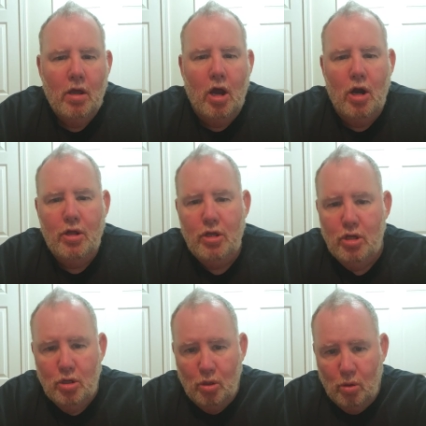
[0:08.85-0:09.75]
Are
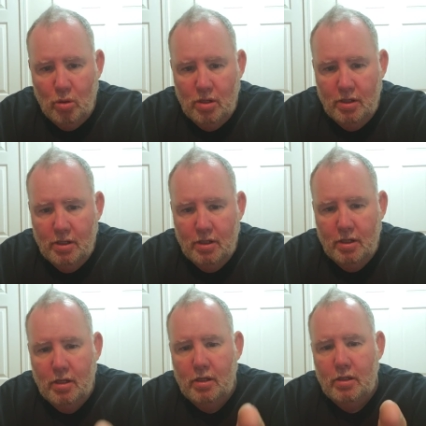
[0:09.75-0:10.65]
you
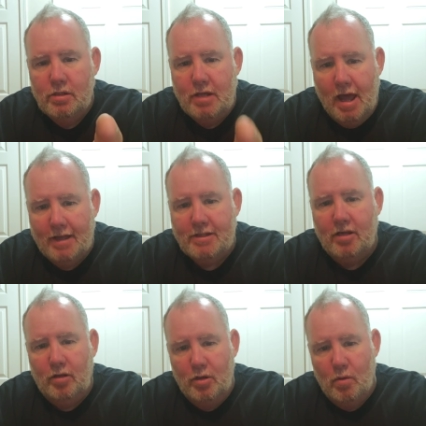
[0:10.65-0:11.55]

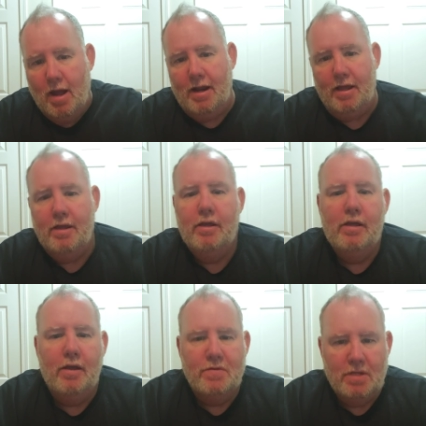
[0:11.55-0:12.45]
tactically ready
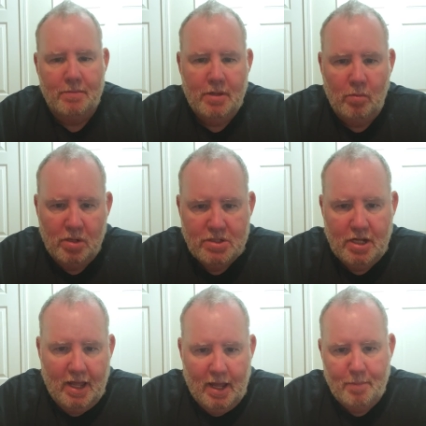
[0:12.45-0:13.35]
if something was
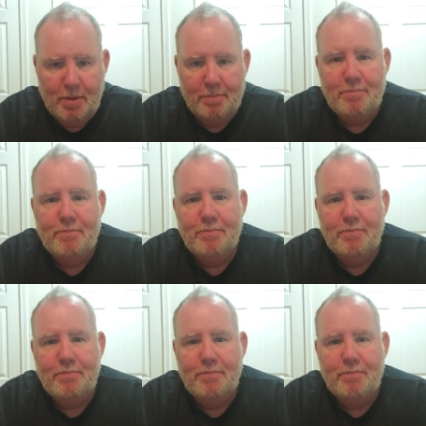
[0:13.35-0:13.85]
to happen?